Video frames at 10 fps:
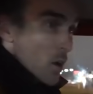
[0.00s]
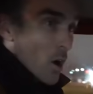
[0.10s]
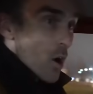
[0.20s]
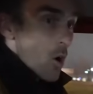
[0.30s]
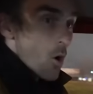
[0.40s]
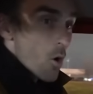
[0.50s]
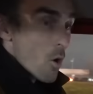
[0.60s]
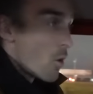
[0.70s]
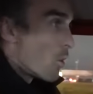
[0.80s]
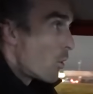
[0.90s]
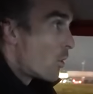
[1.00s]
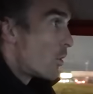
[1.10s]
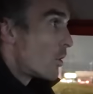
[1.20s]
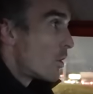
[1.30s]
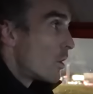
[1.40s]
Oh!
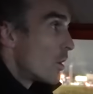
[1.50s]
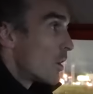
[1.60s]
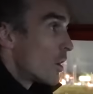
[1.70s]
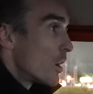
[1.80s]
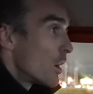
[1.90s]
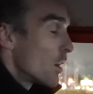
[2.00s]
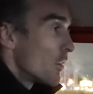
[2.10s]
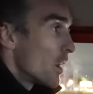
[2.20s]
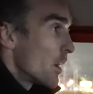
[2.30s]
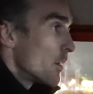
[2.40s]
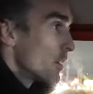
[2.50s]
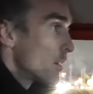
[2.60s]
Oh no.